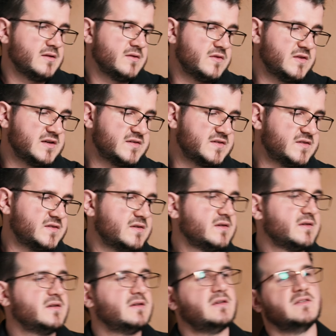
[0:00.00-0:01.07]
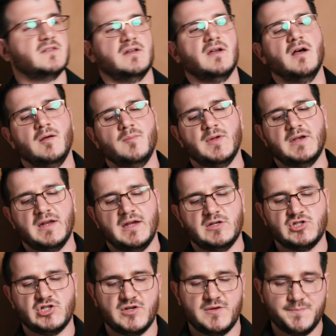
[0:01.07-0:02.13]
this is a
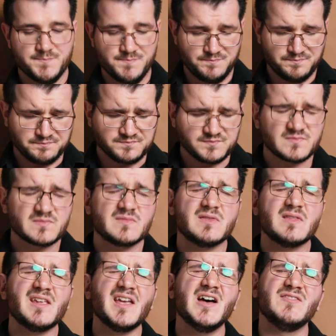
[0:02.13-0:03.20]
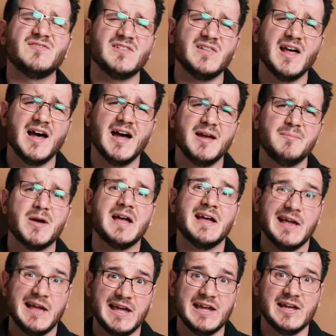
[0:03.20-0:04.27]
combination of lime
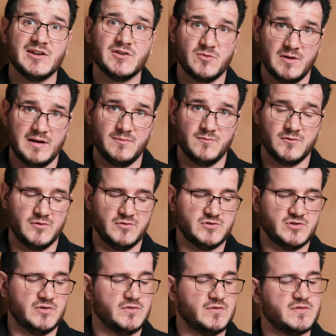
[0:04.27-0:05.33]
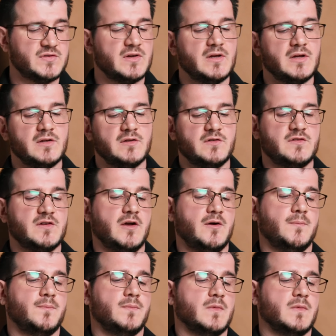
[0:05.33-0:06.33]
and grapefruit juice. So,